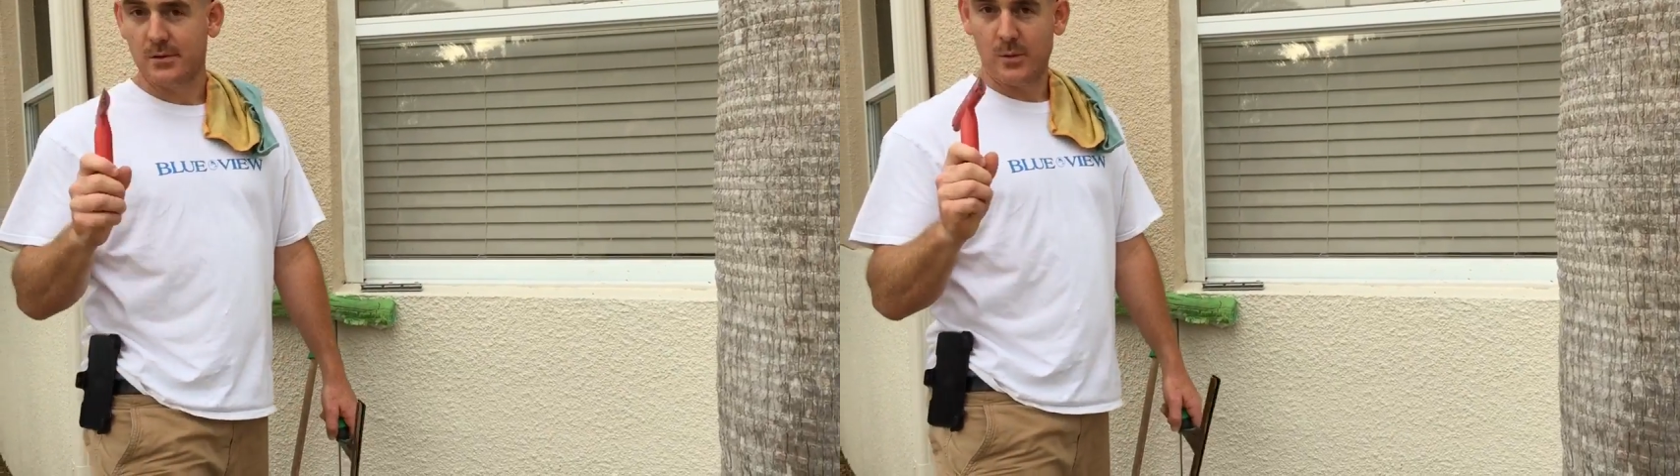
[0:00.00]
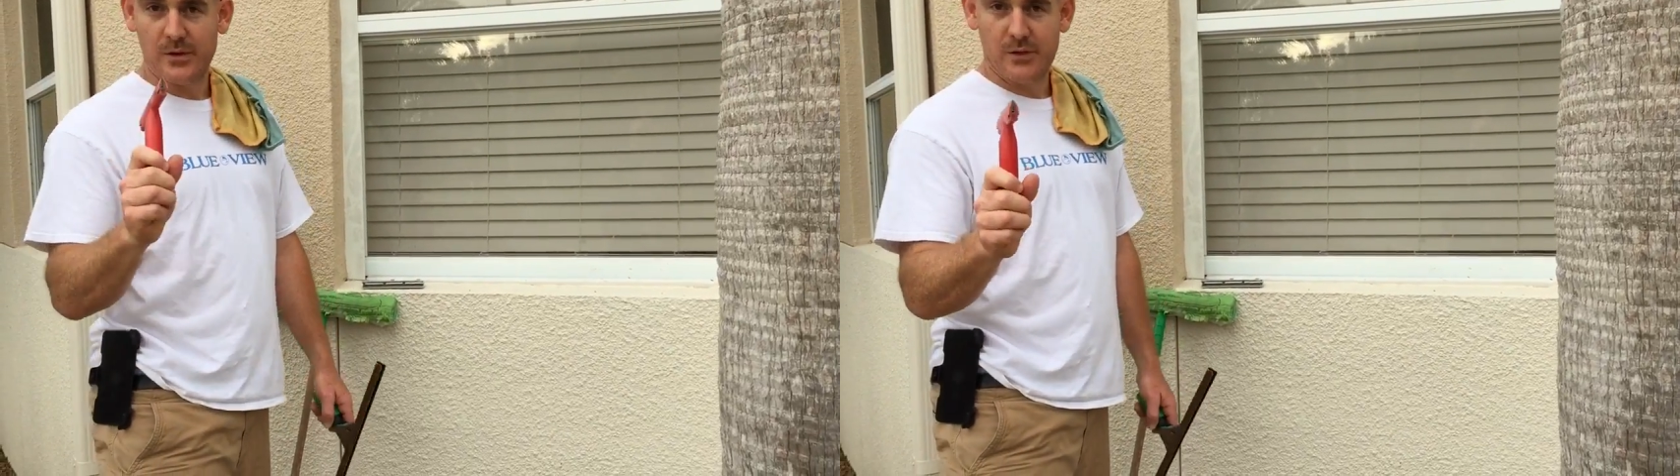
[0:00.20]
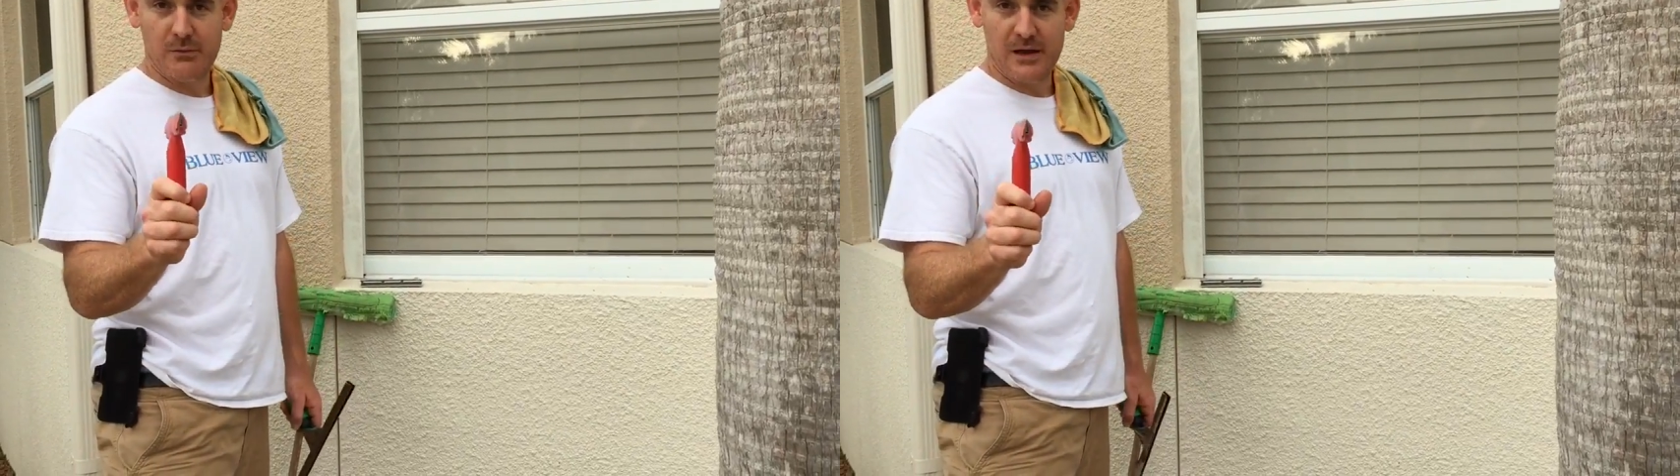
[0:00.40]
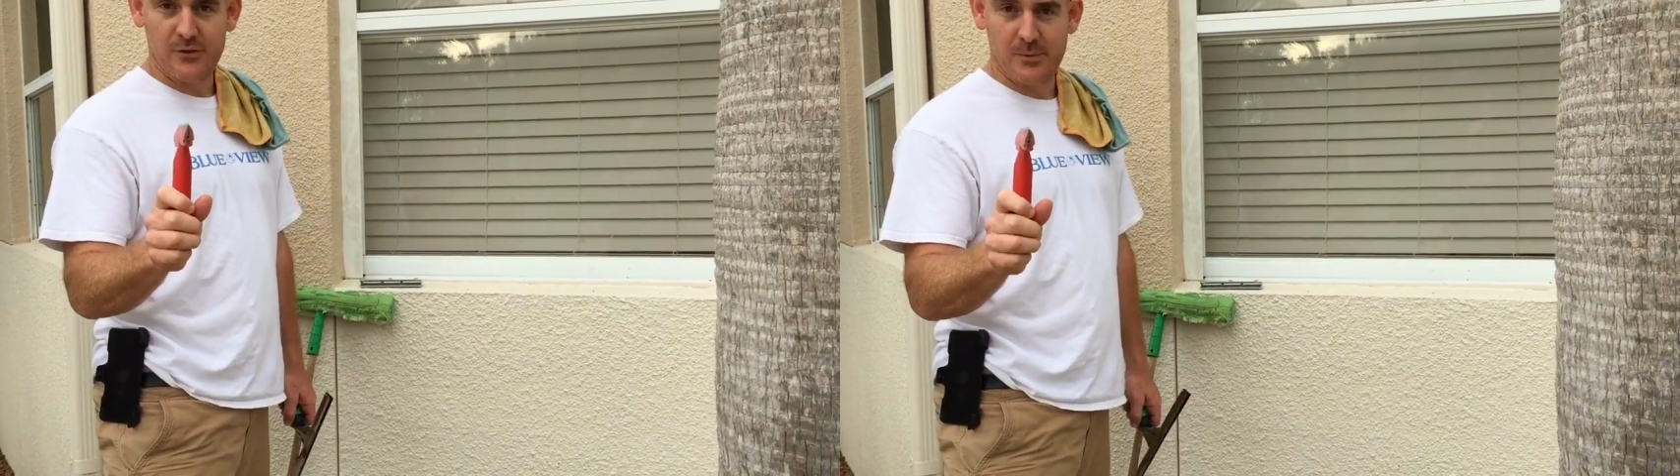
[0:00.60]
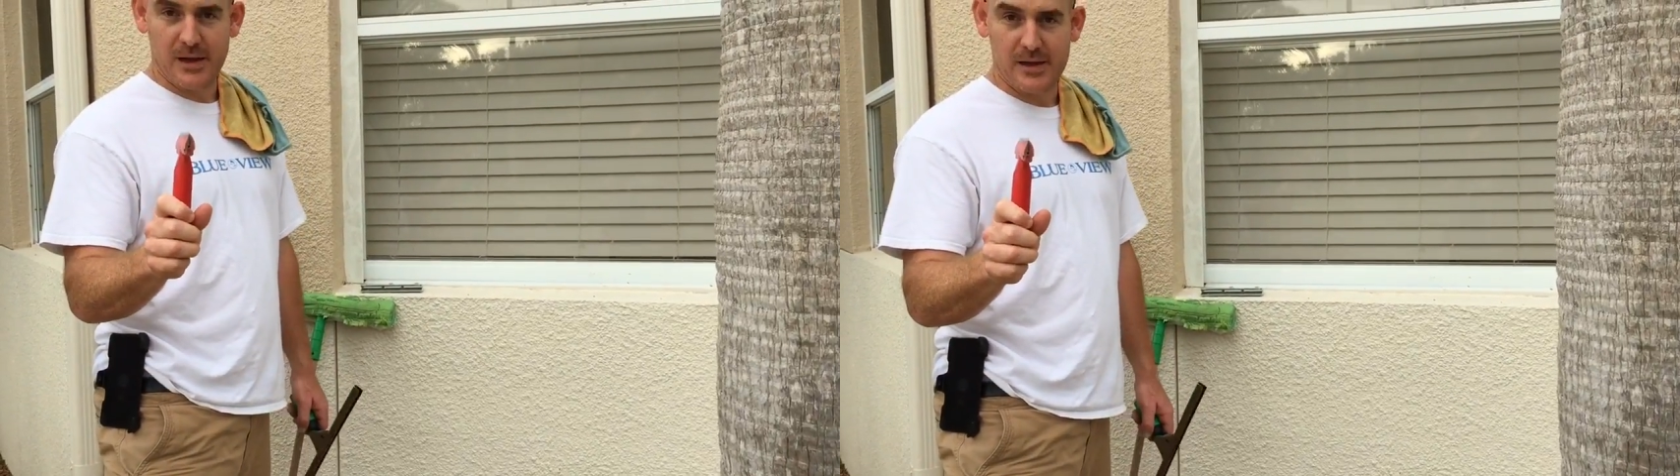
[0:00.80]
with a
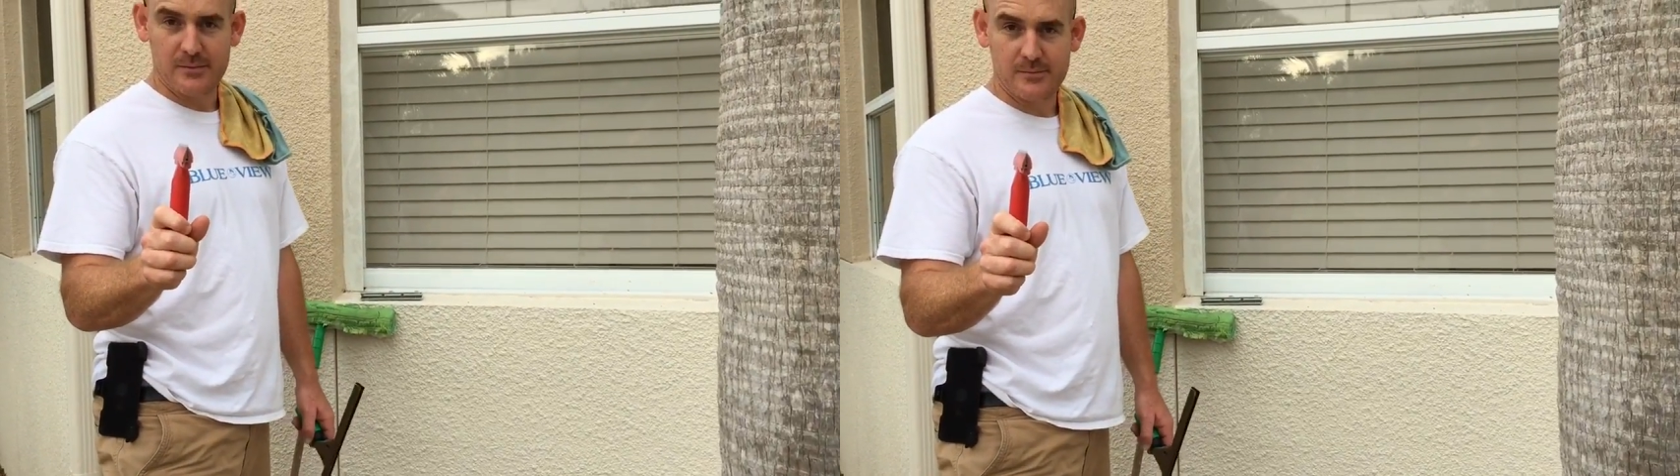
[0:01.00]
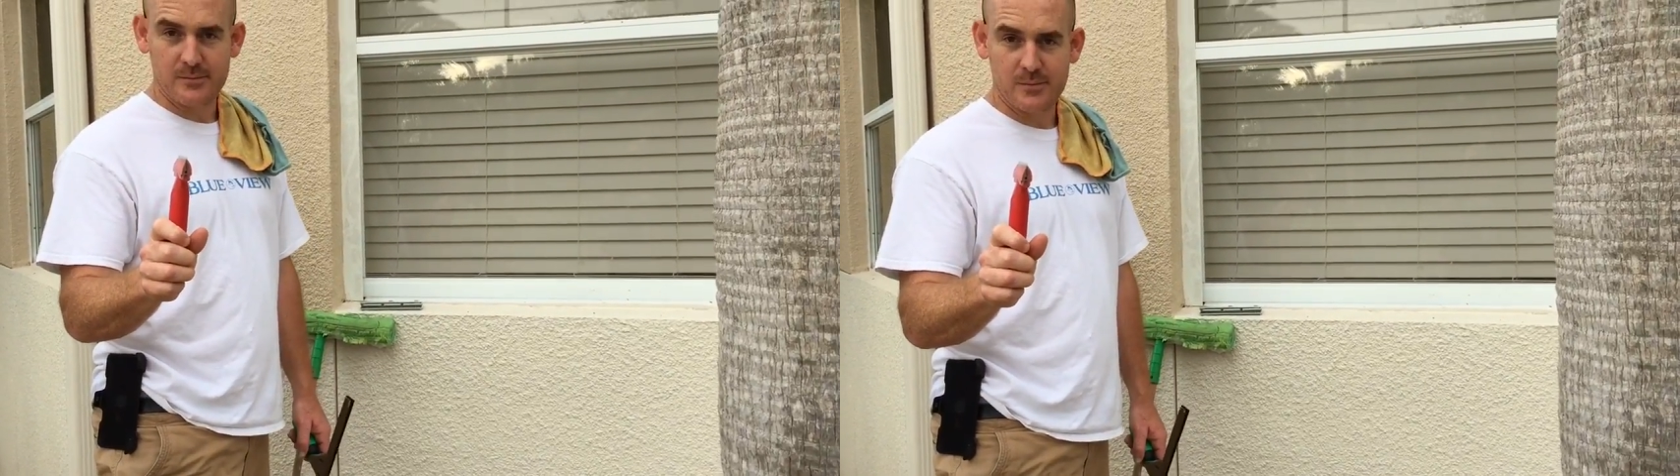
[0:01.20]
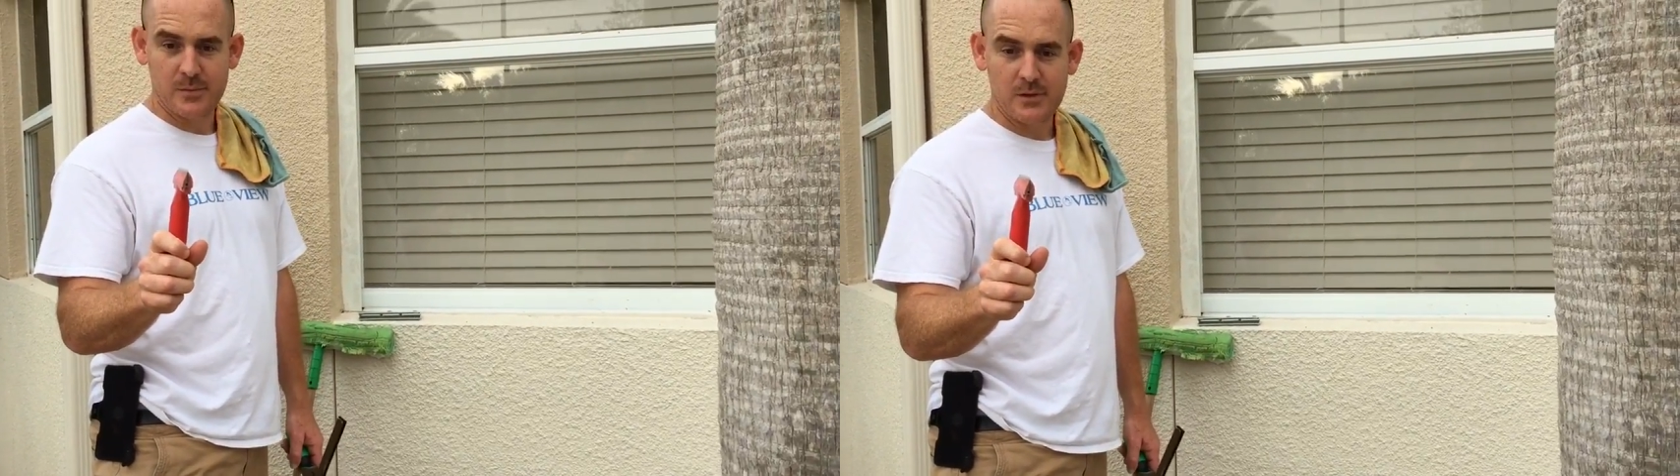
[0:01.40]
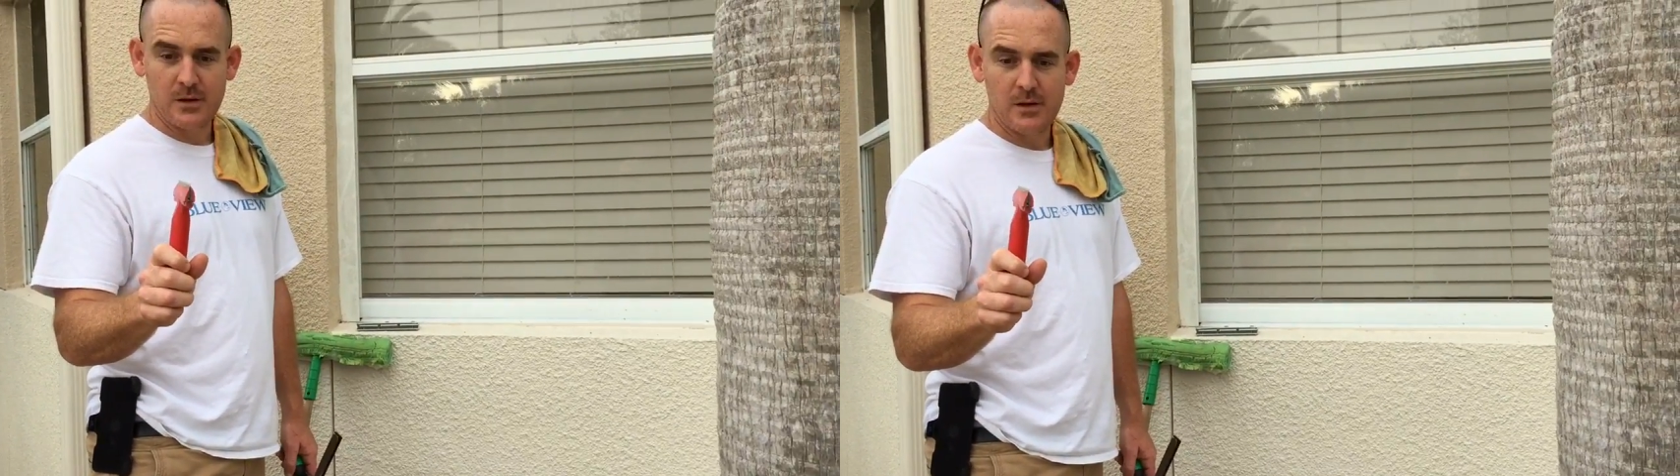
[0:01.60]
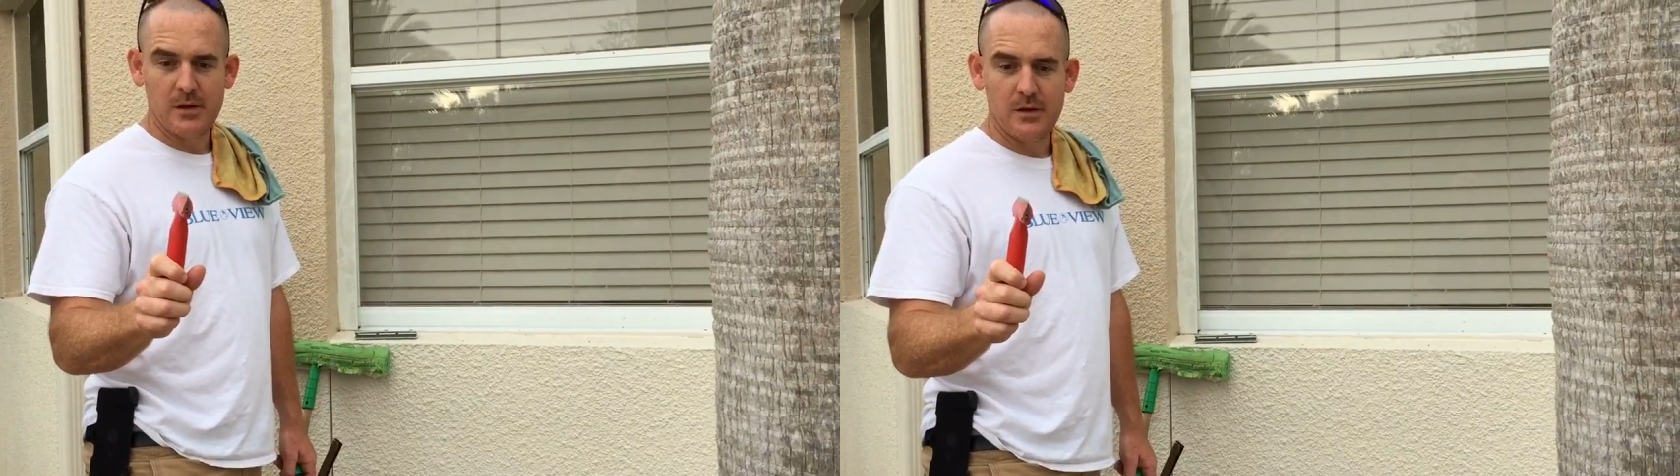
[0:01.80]
razor blade,
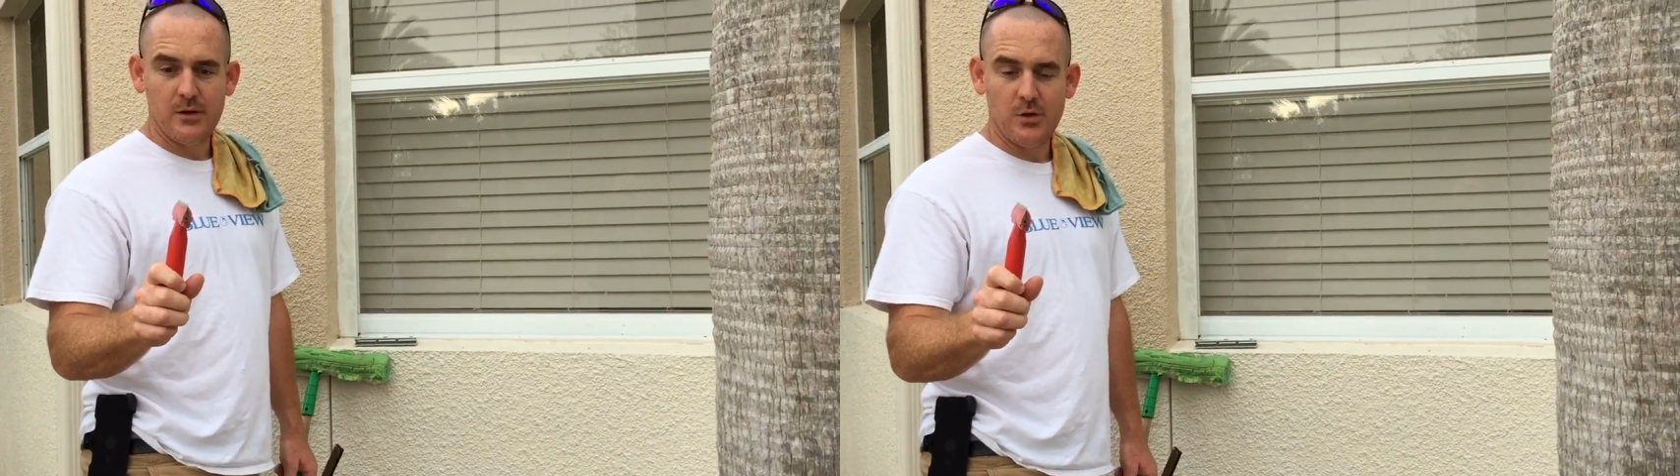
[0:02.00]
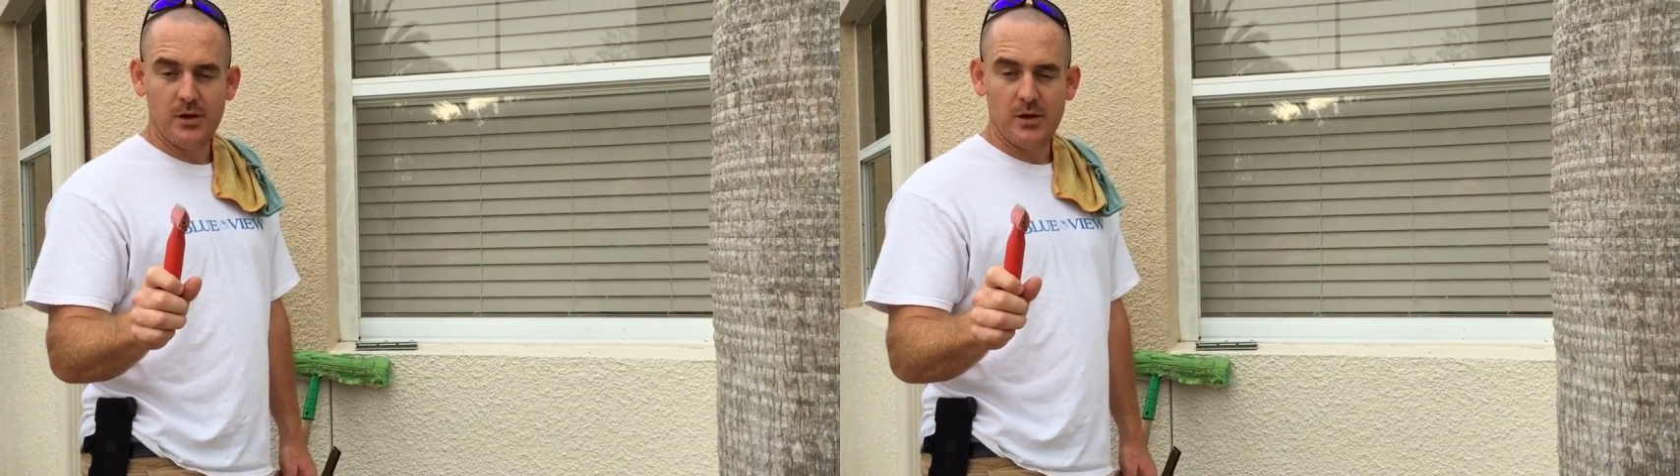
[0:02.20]
you